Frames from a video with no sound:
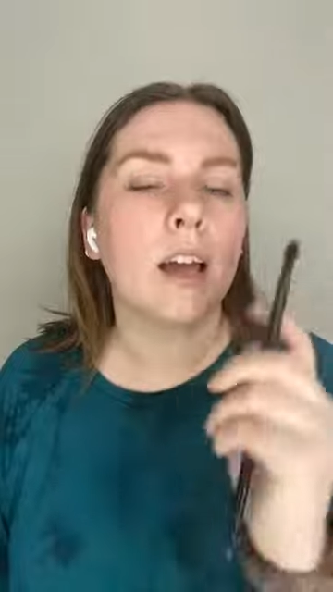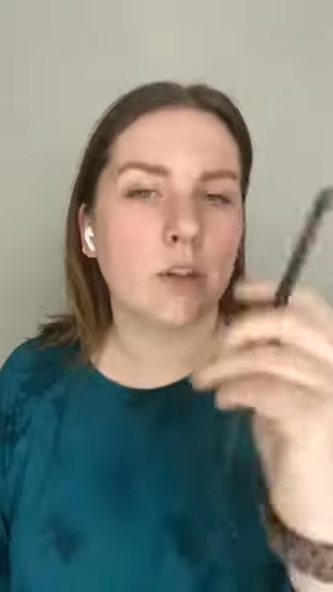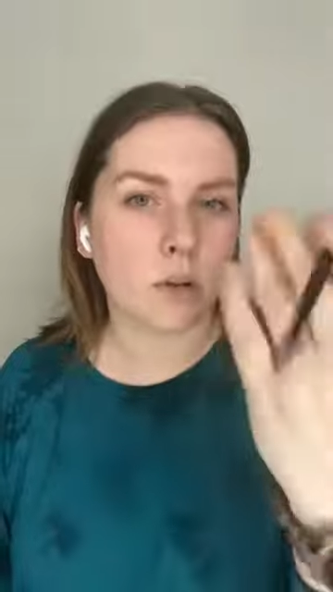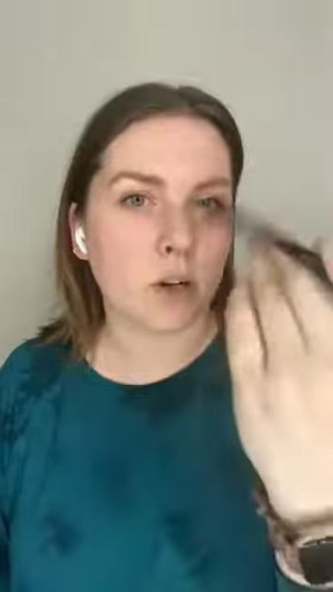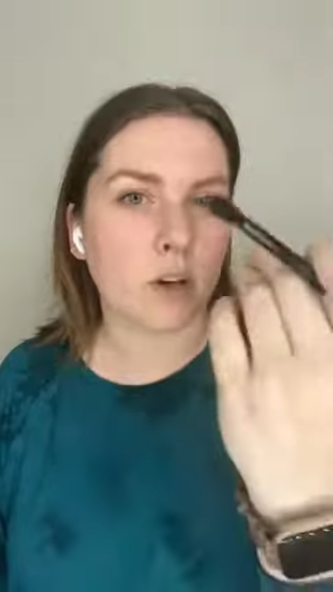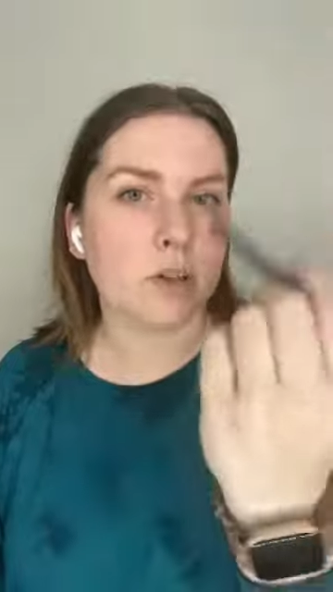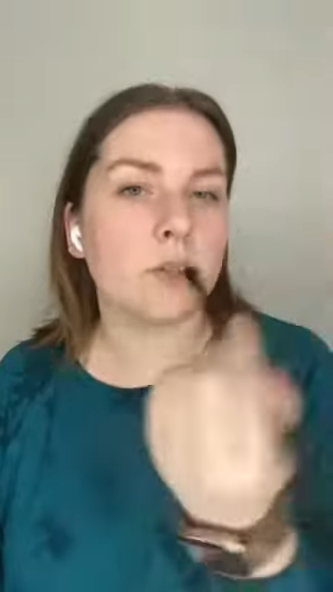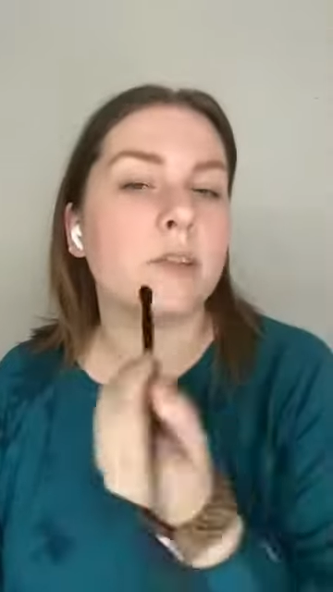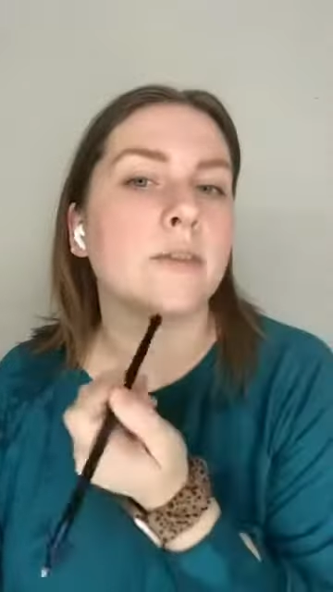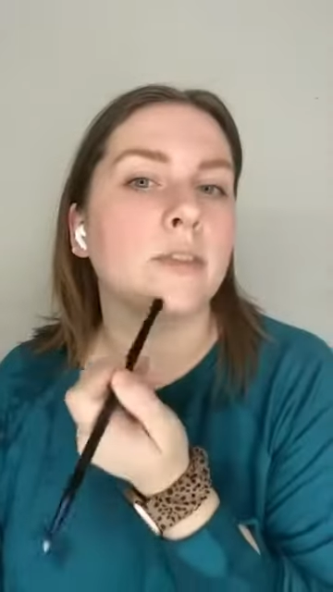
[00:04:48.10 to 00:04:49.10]
You can also
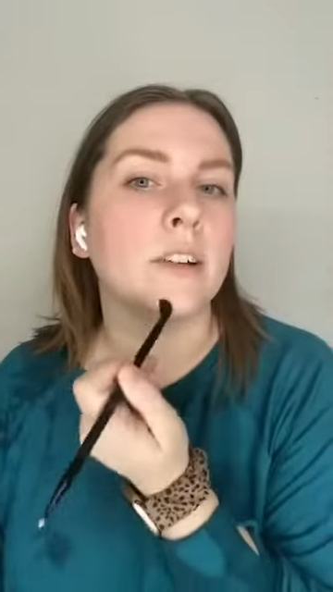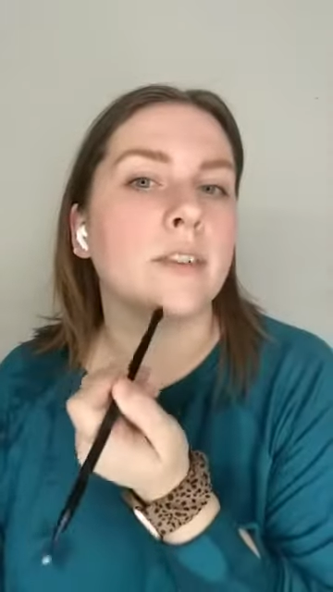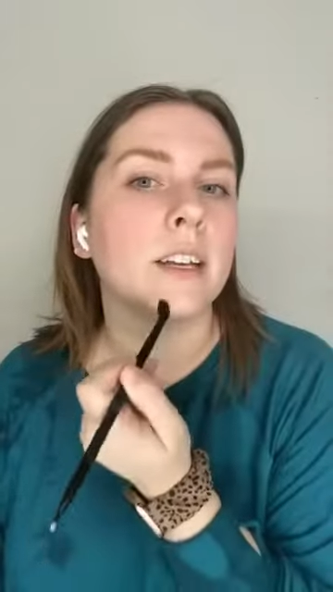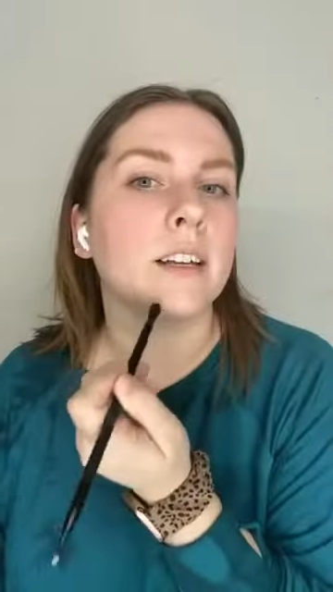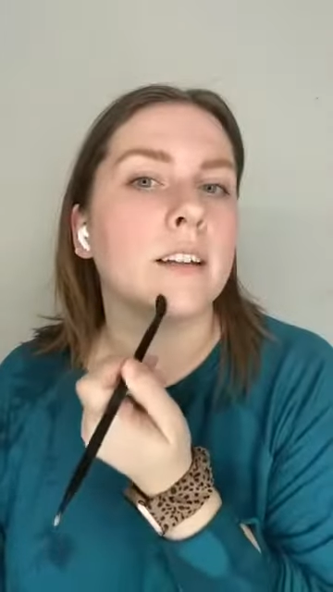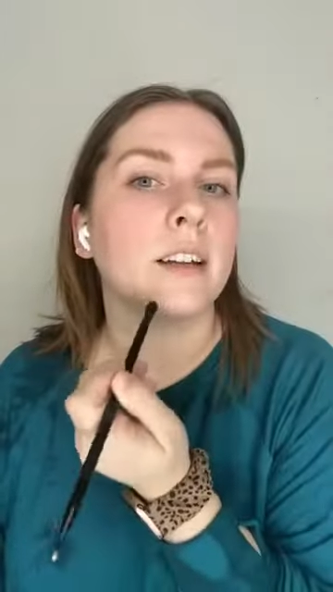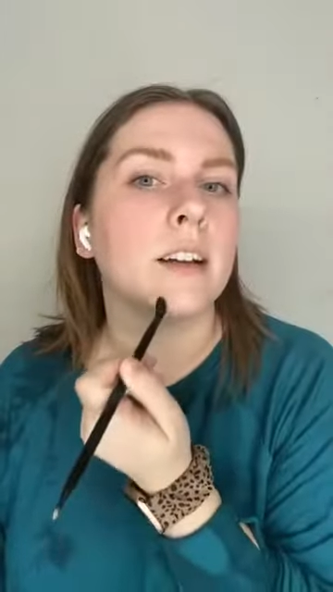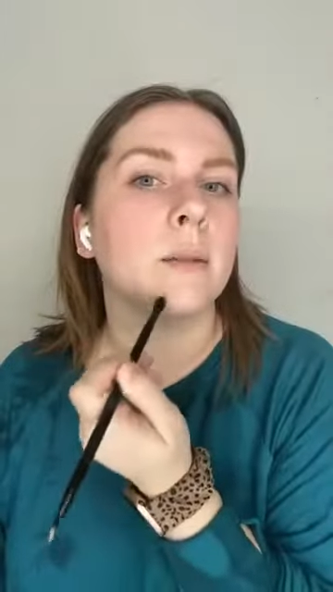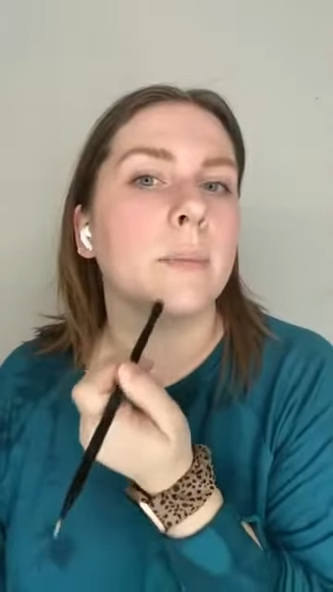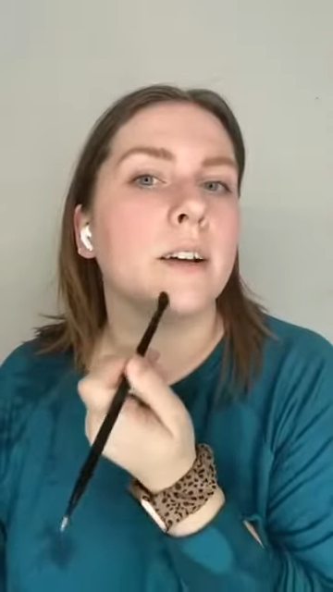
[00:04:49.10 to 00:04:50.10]
use the fluffy end to
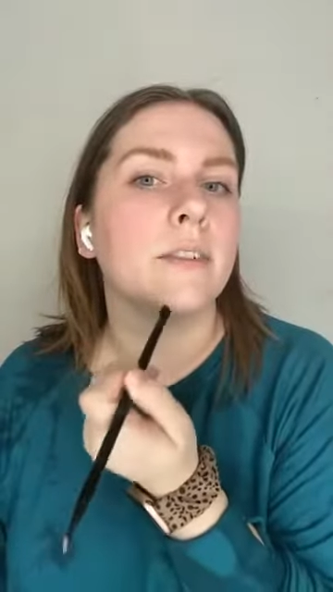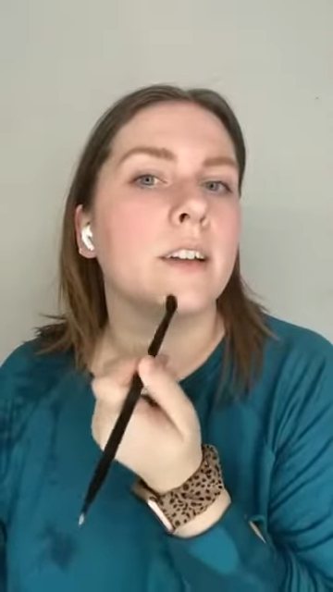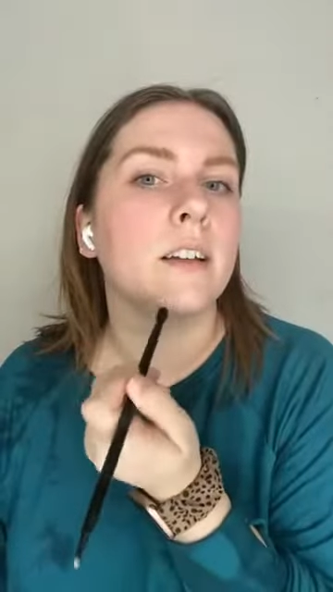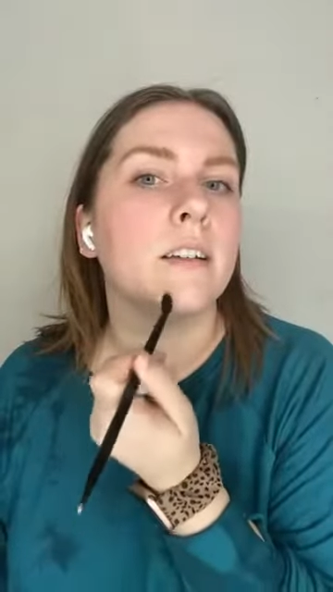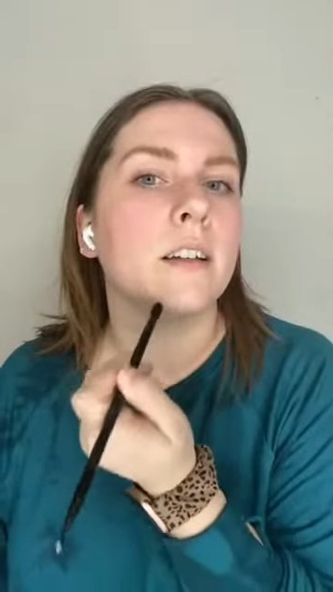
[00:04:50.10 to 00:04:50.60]
kind of buff it.